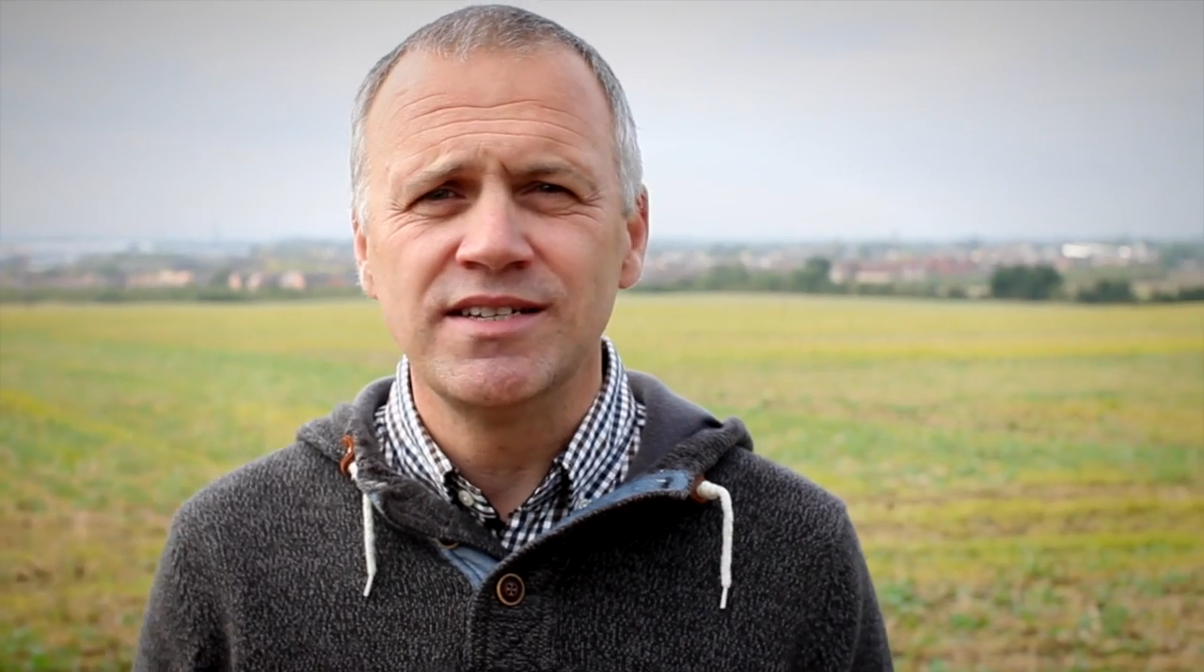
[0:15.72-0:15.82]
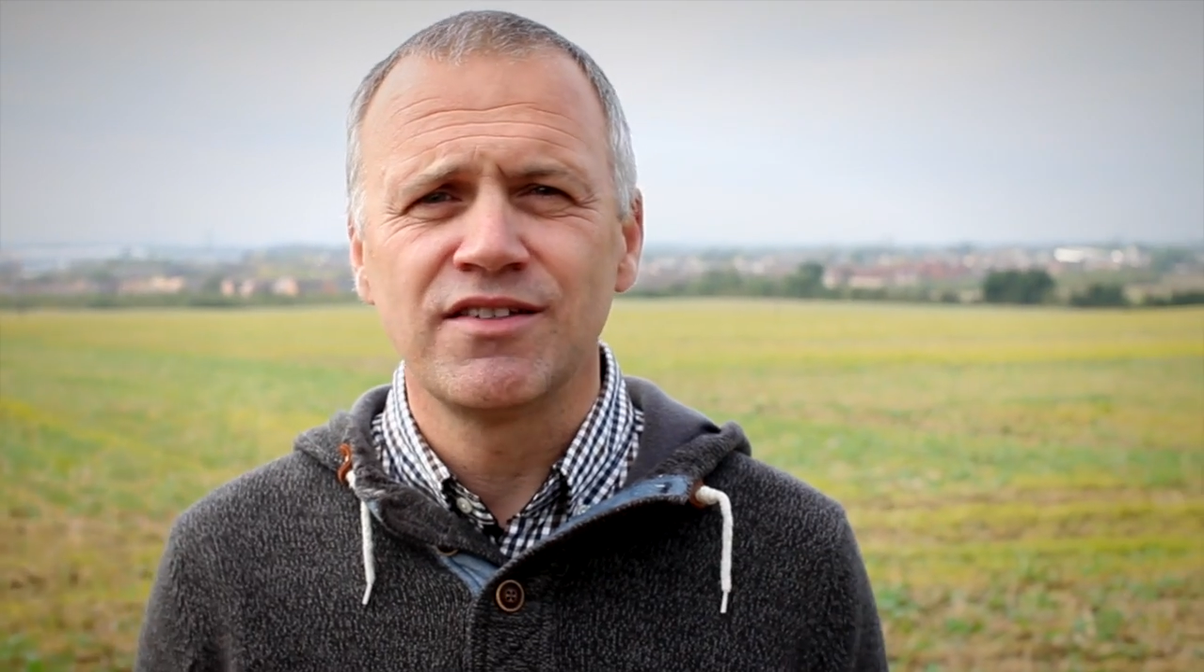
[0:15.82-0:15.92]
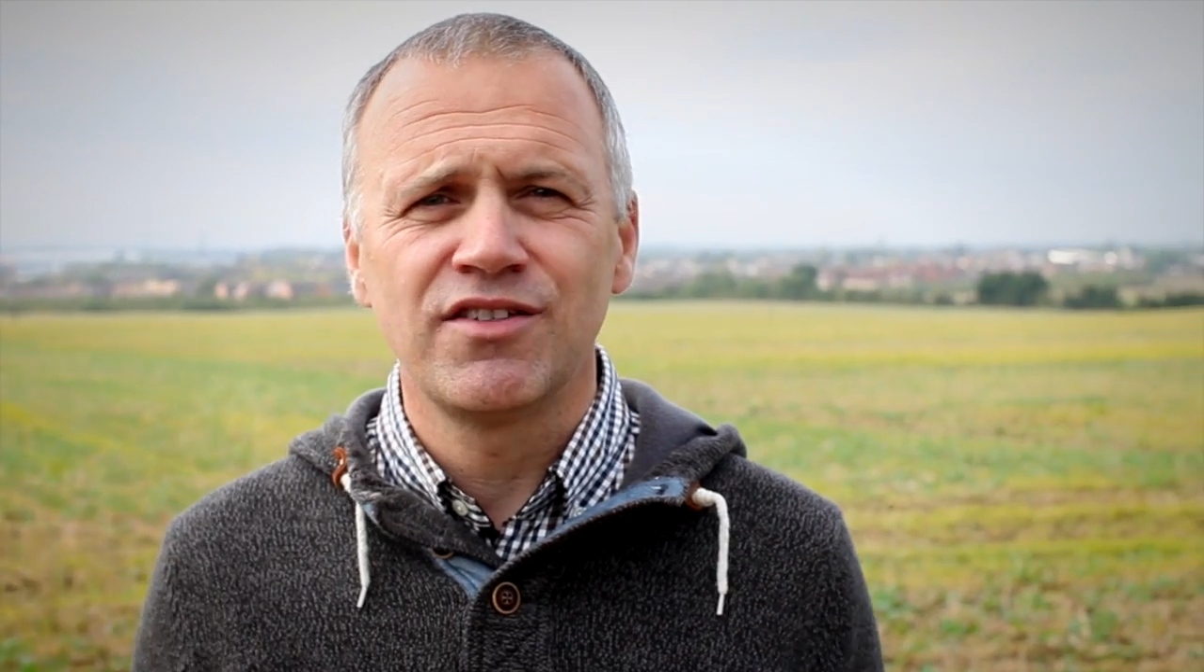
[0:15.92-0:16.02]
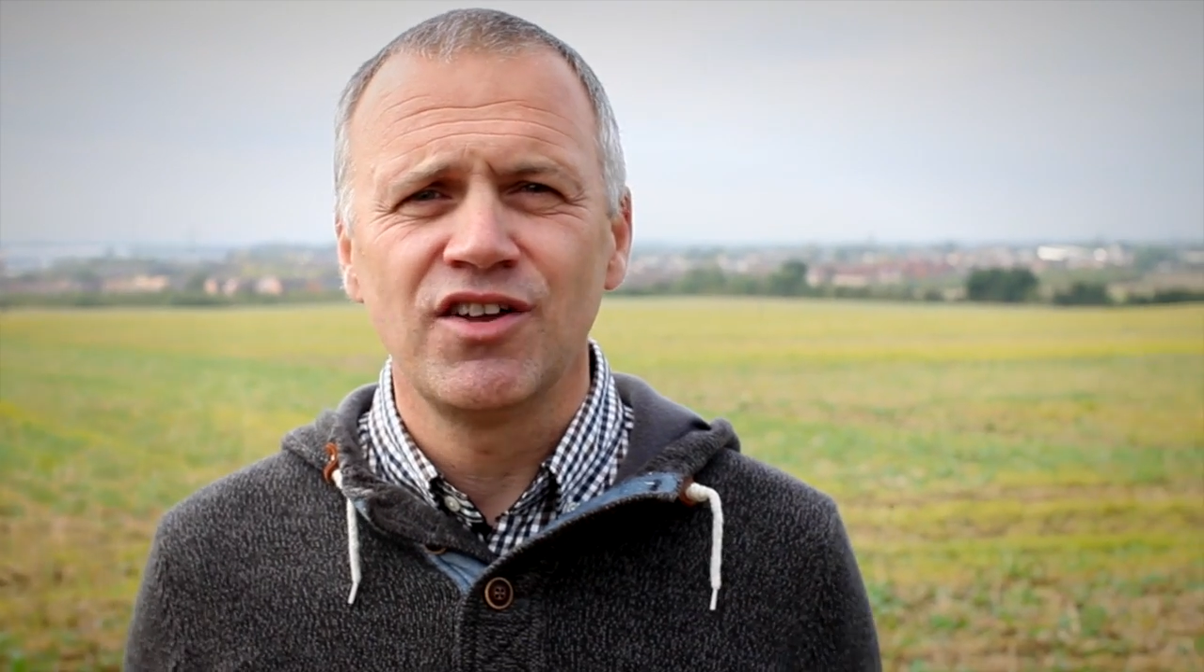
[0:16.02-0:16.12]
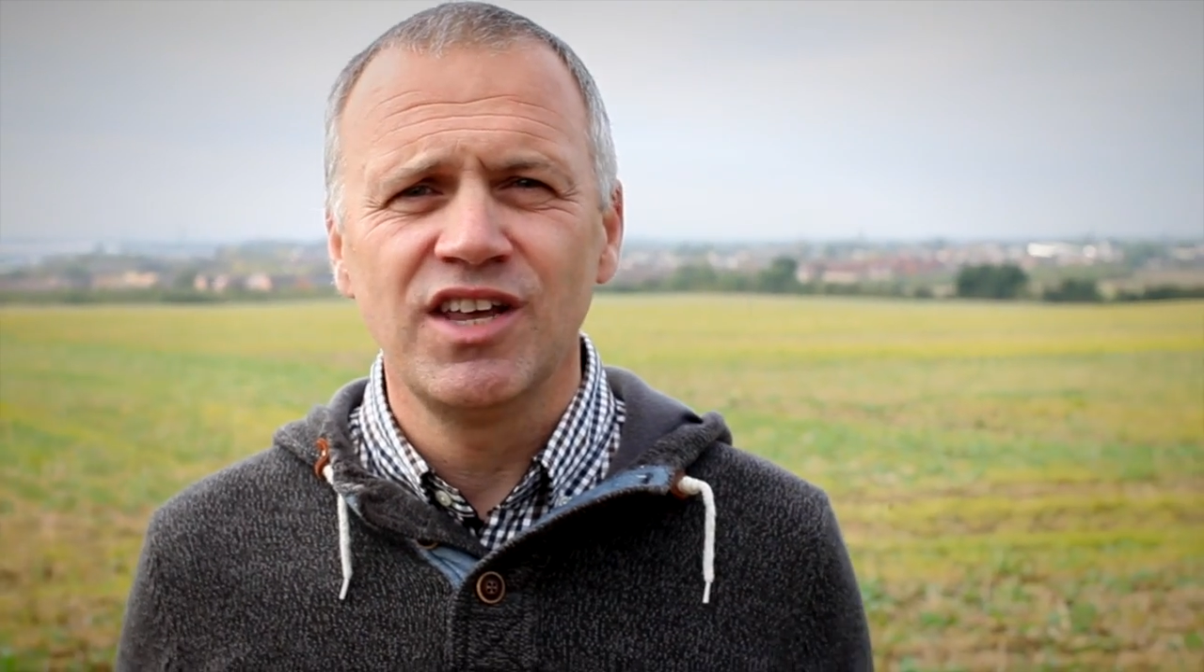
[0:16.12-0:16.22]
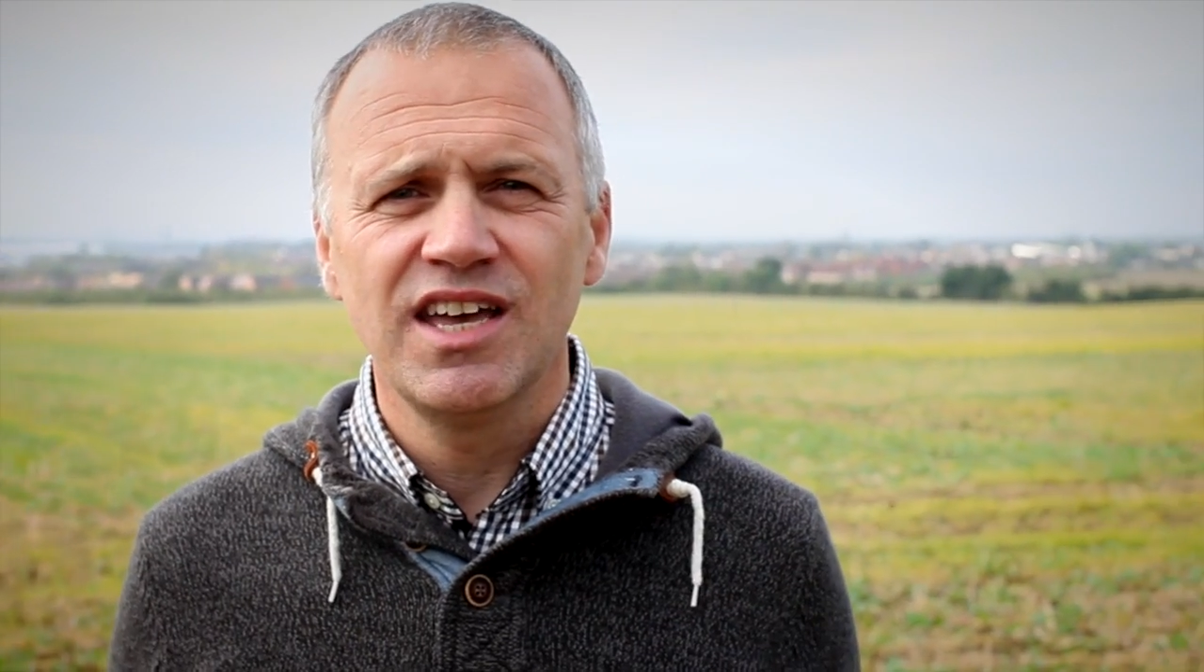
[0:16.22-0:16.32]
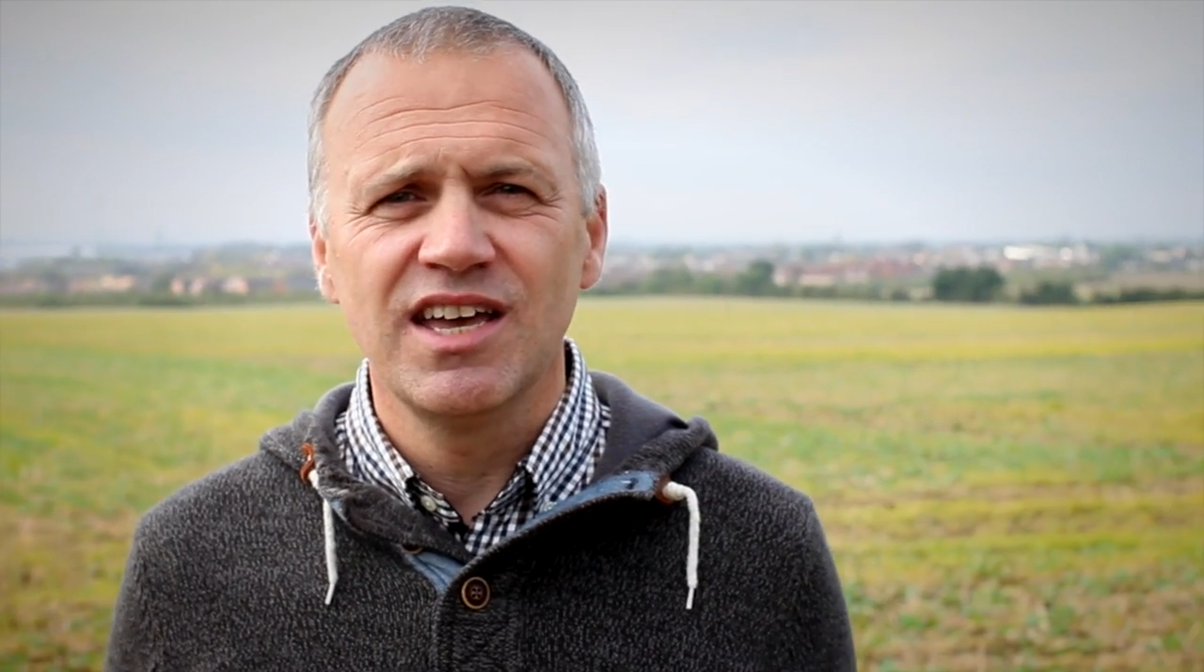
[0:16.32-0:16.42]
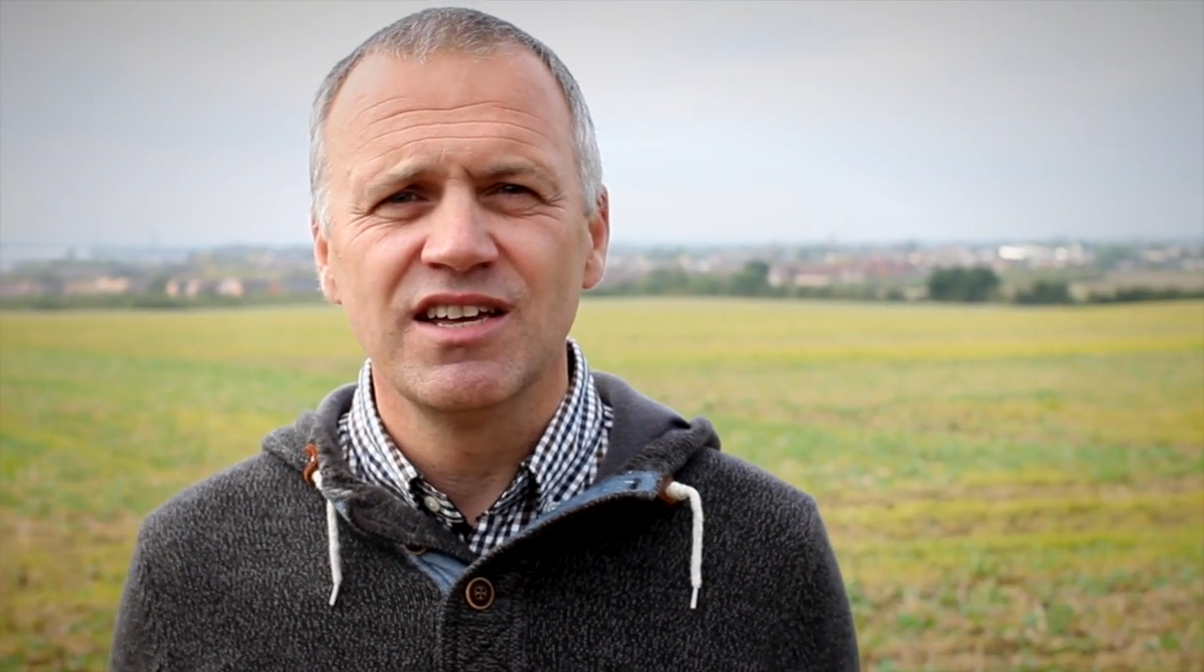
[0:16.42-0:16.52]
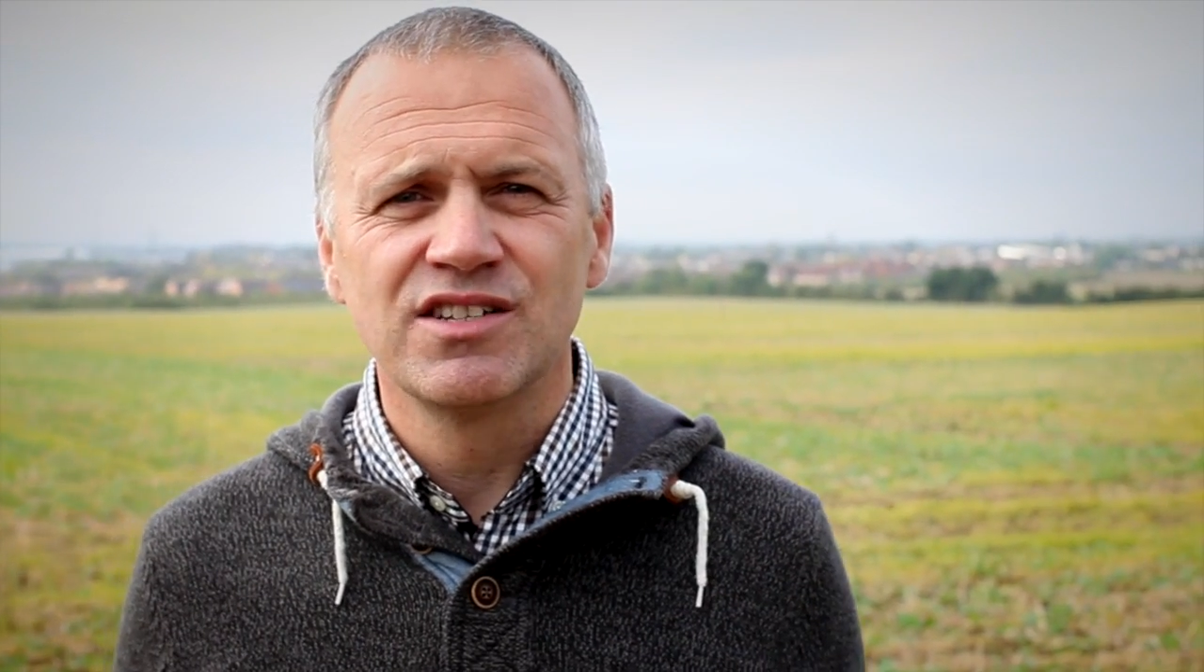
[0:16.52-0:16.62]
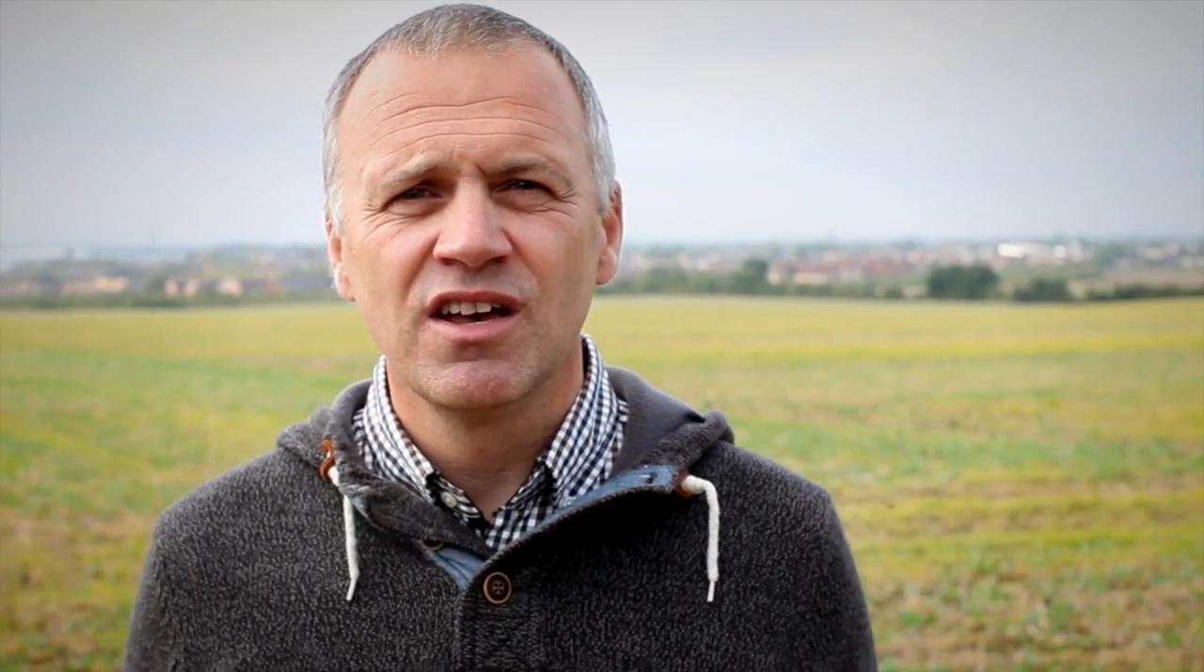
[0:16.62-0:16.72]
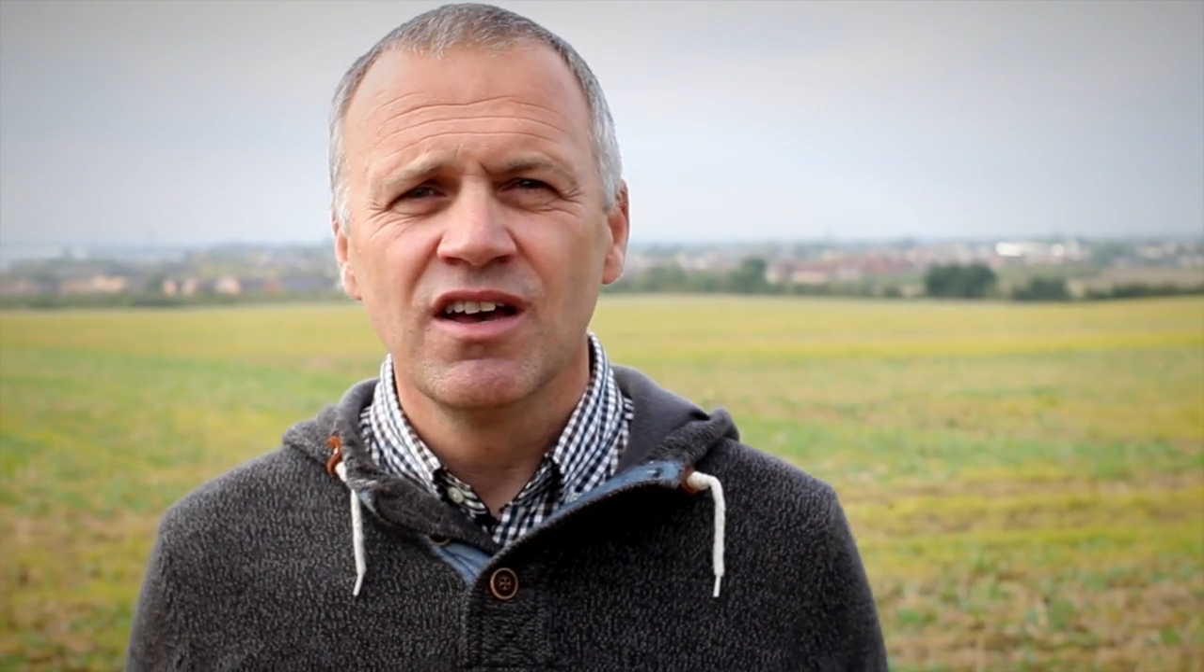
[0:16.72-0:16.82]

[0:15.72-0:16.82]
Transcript: to 30 years,